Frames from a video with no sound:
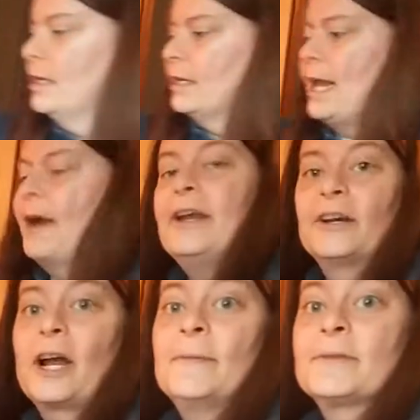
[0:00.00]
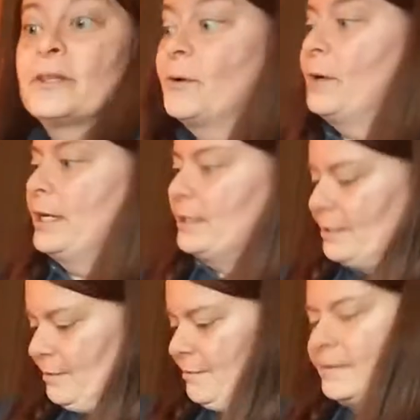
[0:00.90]
now here comes the noise.
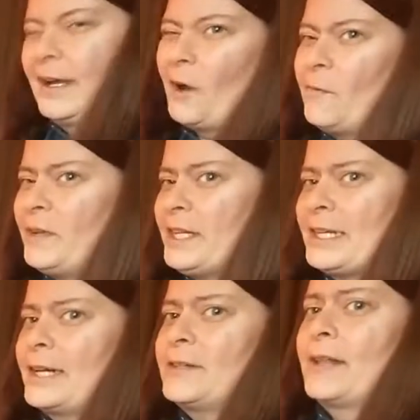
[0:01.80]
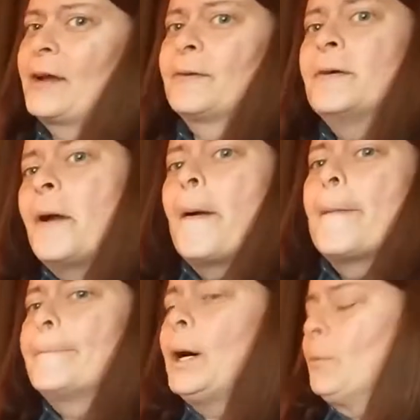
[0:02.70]
Hopefully it's not too loud,
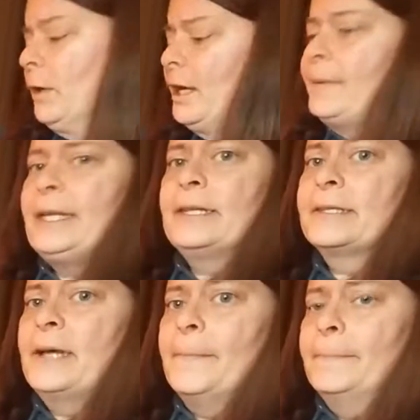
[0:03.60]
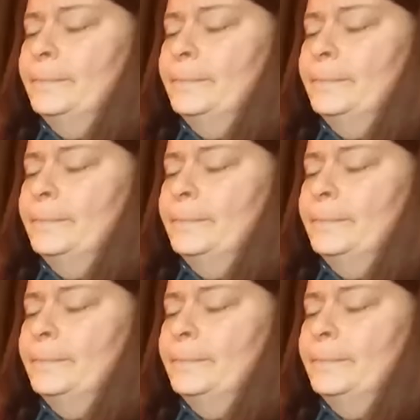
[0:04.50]
but we're going to beat this up.